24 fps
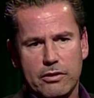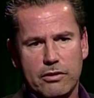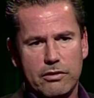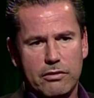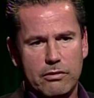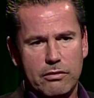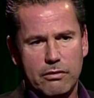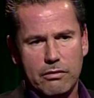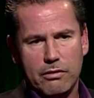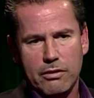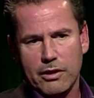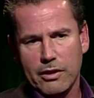
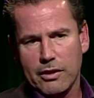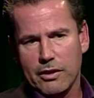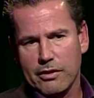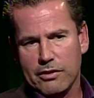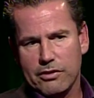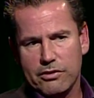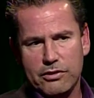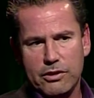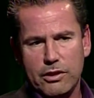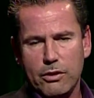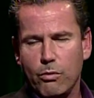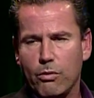to
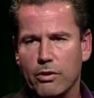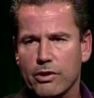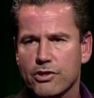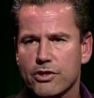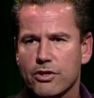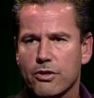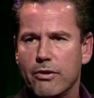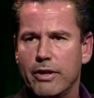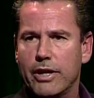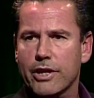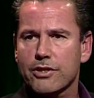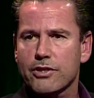see which
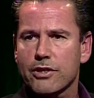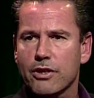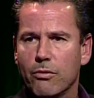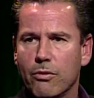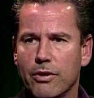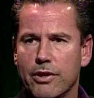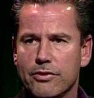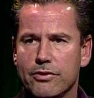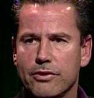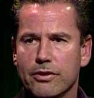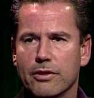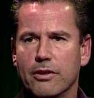direction it
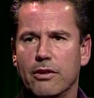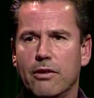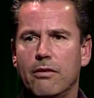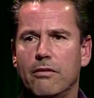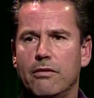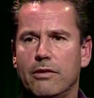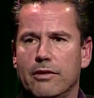wants to go,